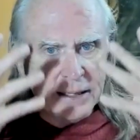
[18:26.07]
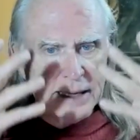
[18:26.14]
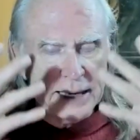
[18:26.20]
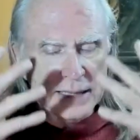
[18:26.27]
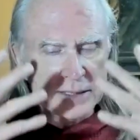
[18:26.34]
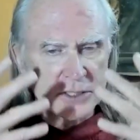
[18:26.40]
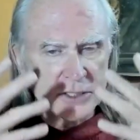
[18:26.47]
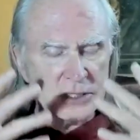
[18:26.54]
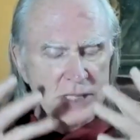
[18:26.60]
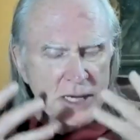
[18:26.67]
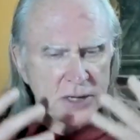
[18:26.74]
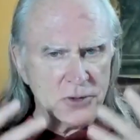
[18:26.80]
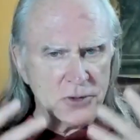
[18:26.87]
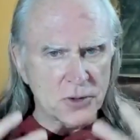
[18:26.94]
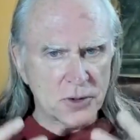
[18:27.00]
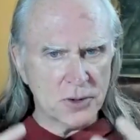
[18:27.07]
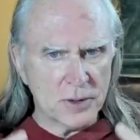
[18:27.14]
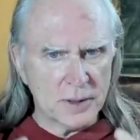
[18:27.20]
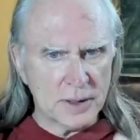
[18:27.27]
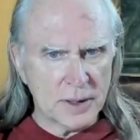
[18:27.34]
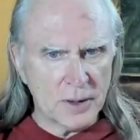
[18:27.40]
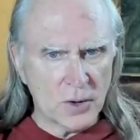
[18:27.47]
get
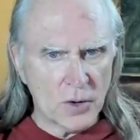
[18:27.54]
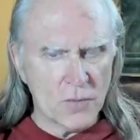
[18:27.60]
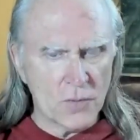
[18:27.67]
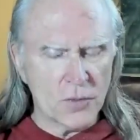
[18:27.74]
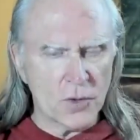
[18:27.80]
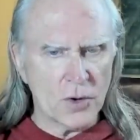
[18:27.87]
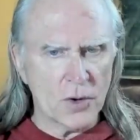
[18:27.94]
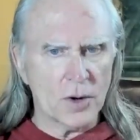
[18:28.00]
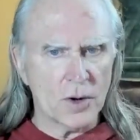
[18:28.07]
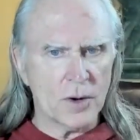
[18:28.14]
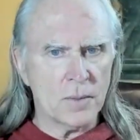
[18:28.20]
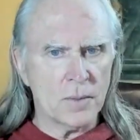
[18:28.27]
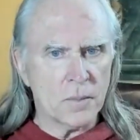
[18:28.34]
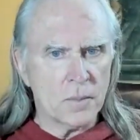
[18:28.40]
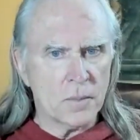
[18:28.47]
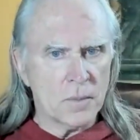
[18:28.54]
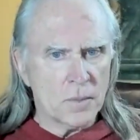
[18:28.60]
centered over,